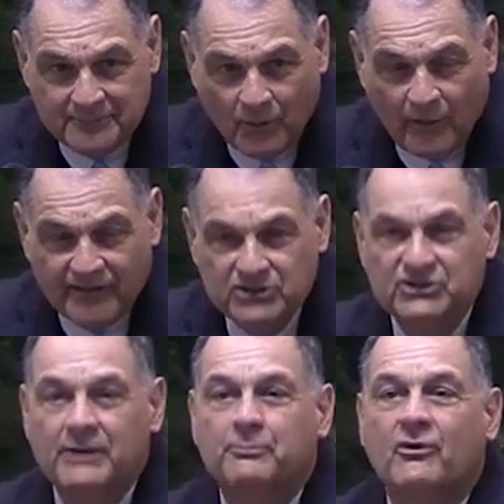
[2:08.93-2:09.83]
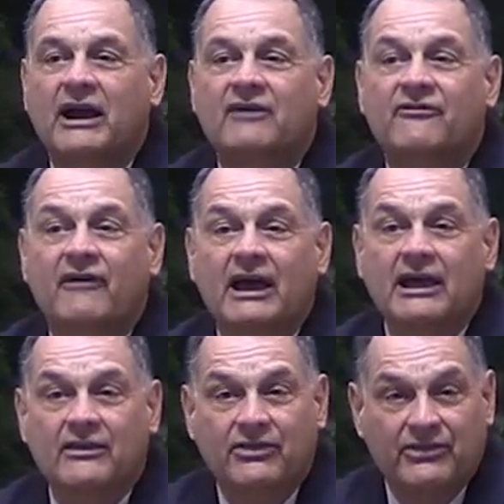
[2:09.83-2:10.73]
But with a shipwrecked
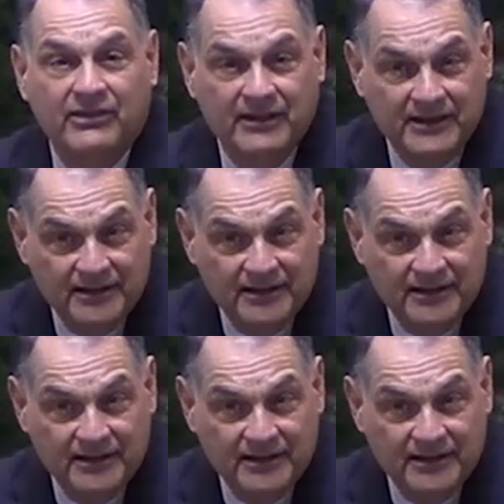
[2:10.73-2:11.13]
faith,